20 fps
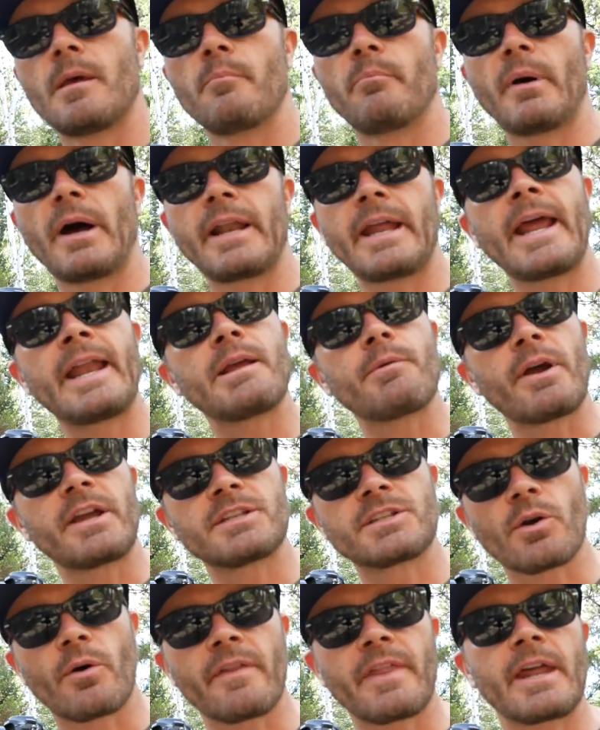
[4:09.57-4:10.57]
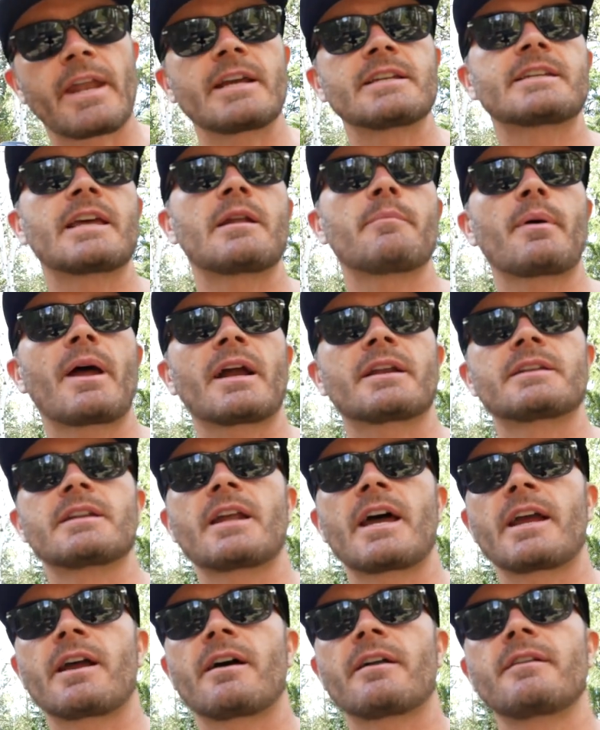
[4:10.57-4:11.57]
but anyway, so then I sent it back to
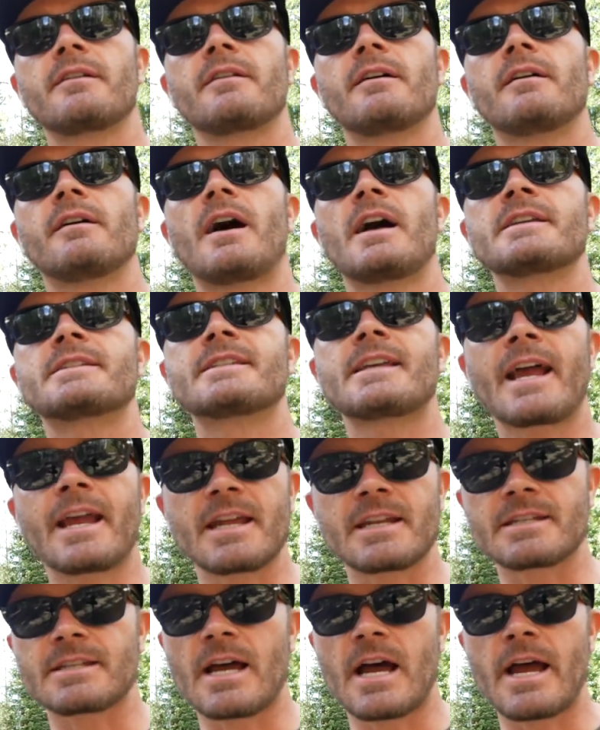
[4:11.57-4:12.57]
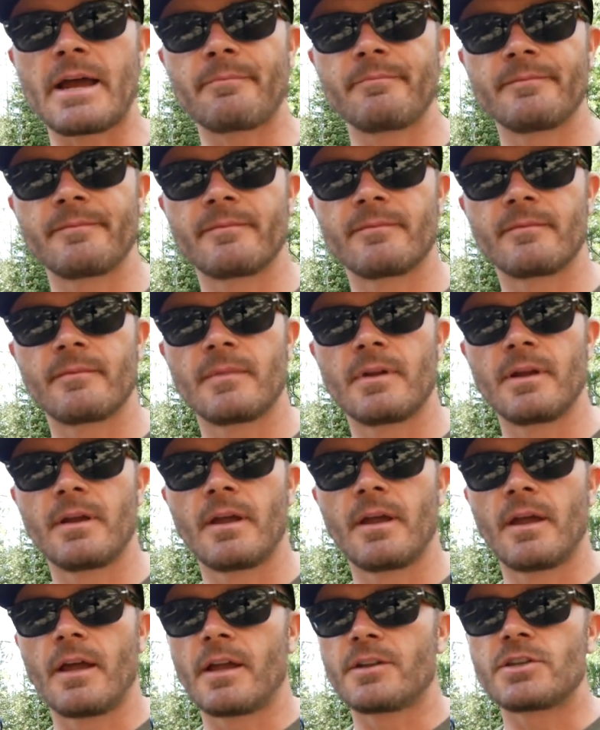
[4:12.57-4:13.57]
Nikon a second time.
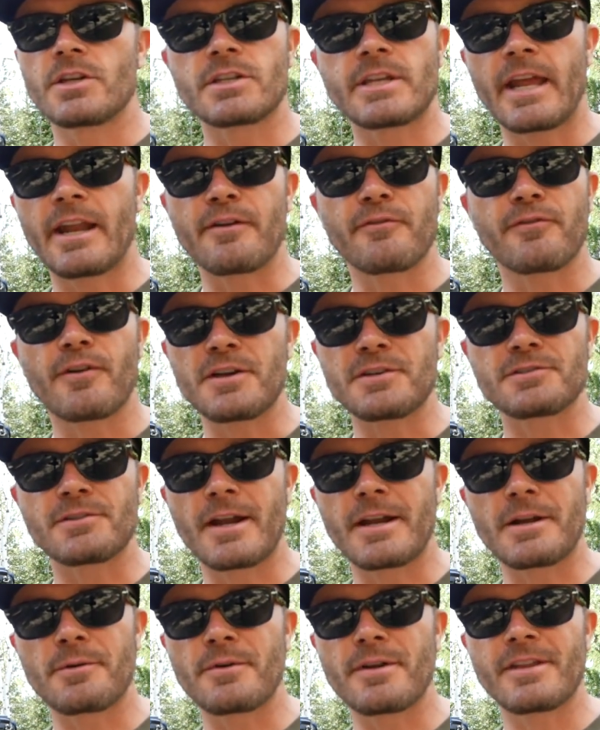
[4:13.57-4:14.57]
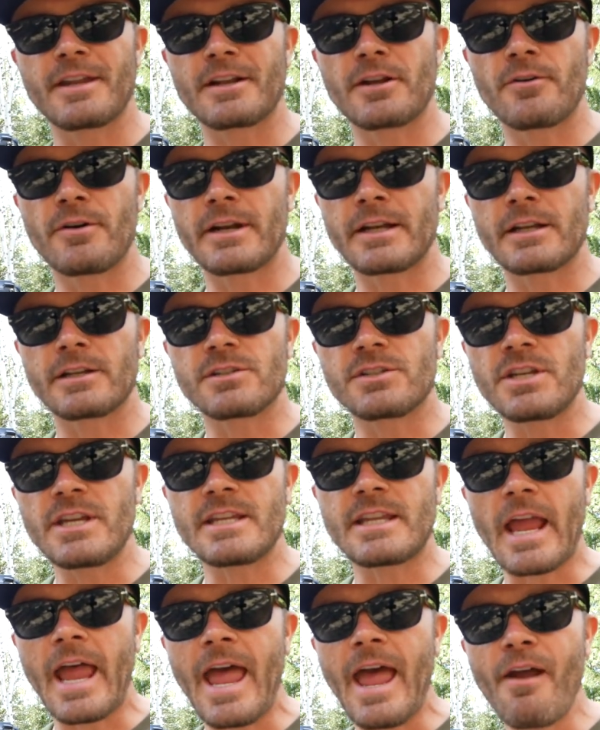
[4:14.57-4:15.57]
Just getting frustrated with it, going,
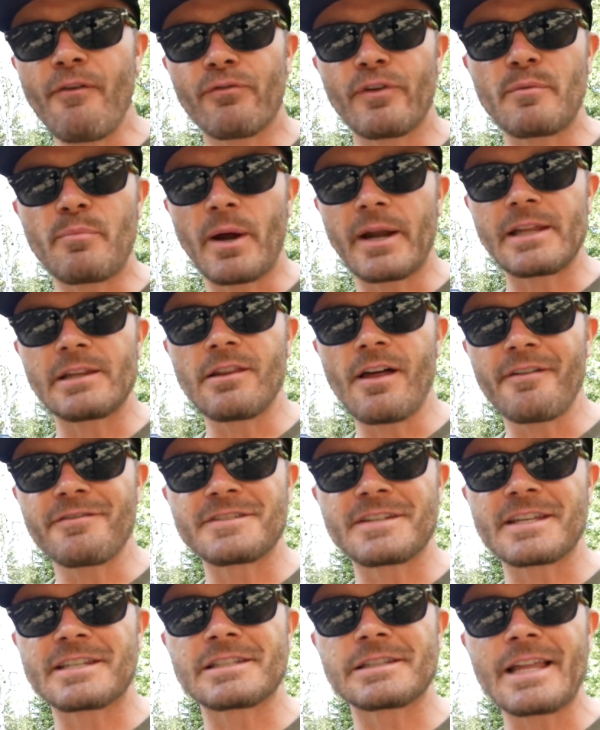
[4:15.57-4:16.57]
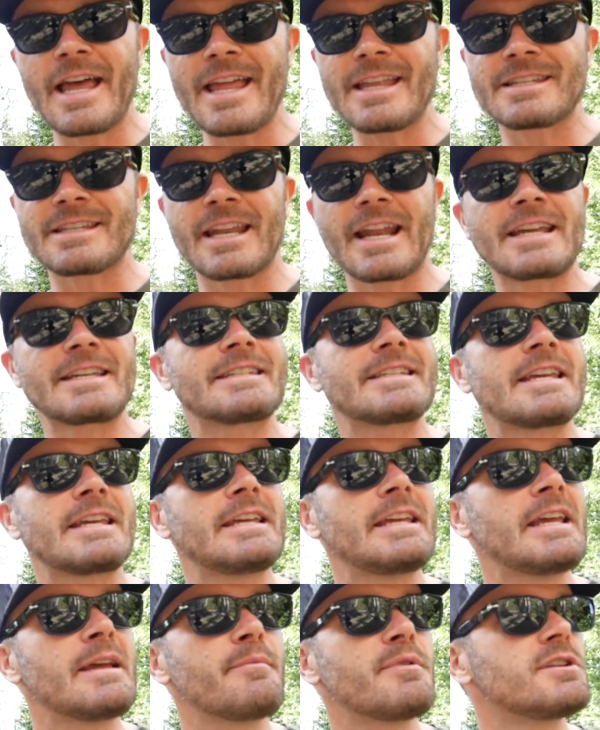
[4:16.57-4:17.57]
geez, everybody loves this lens, and I
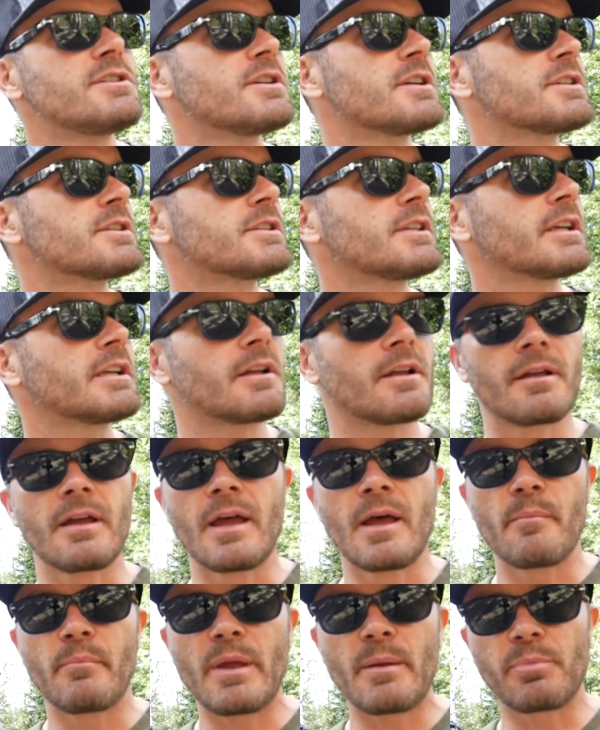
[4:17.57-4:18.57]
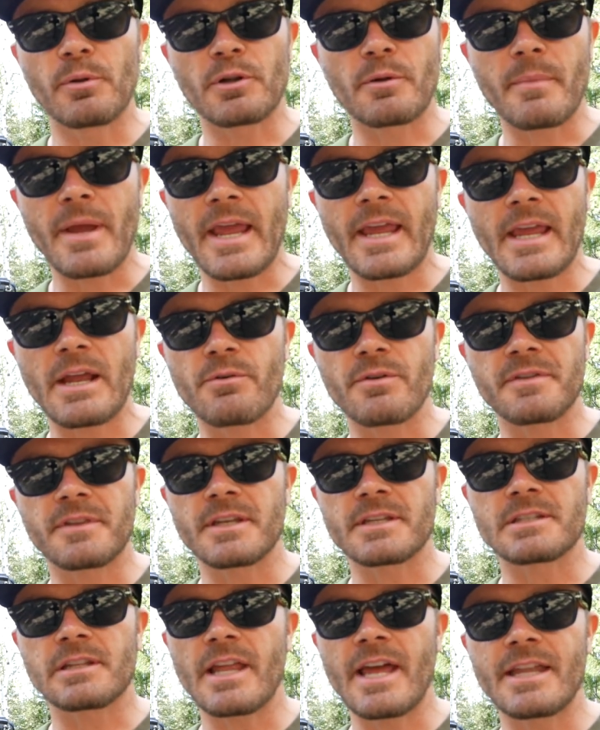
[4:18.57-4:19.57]
see images that people are making with
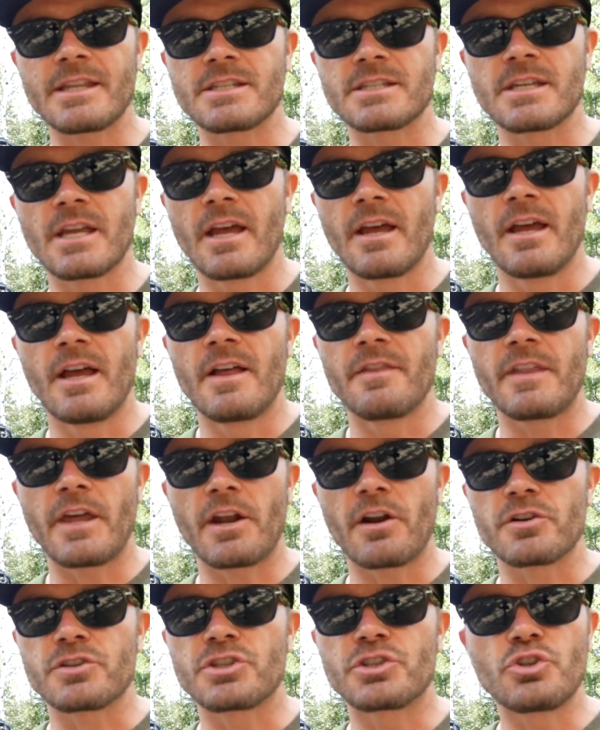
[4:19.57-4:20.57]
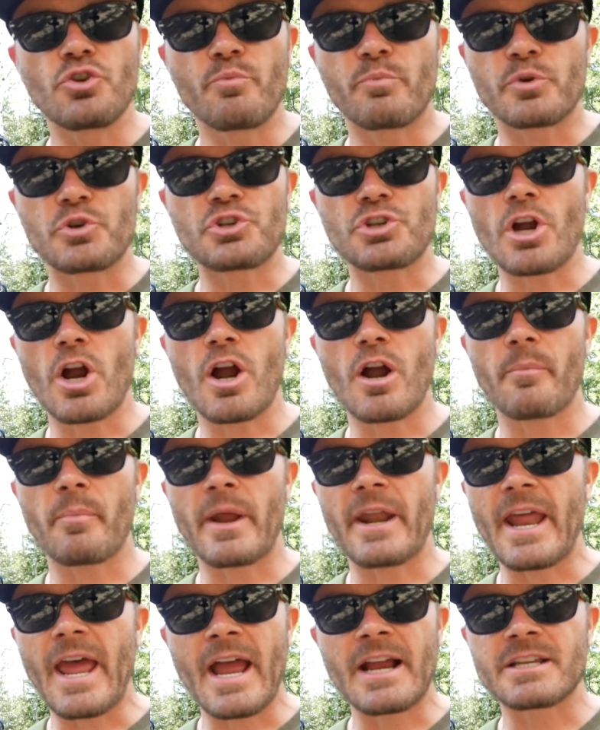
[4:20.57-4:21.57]
this lens that are super sharp
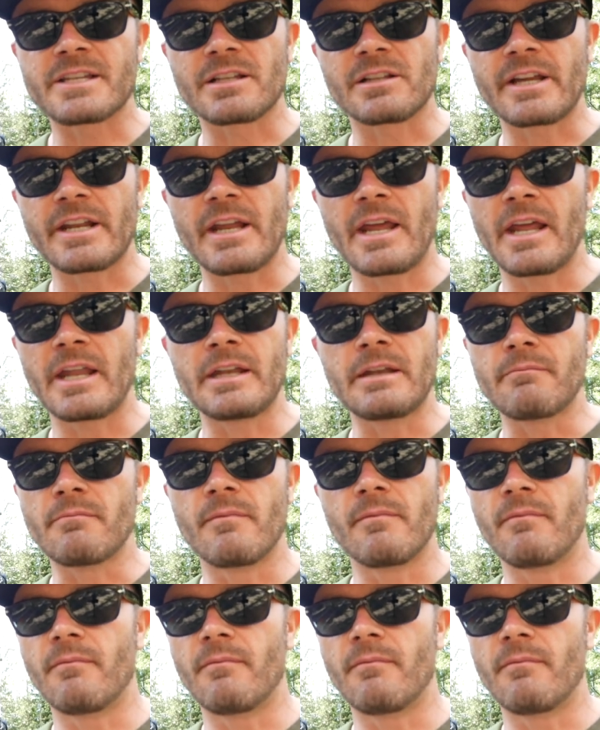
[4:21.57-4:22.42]
and excellent, and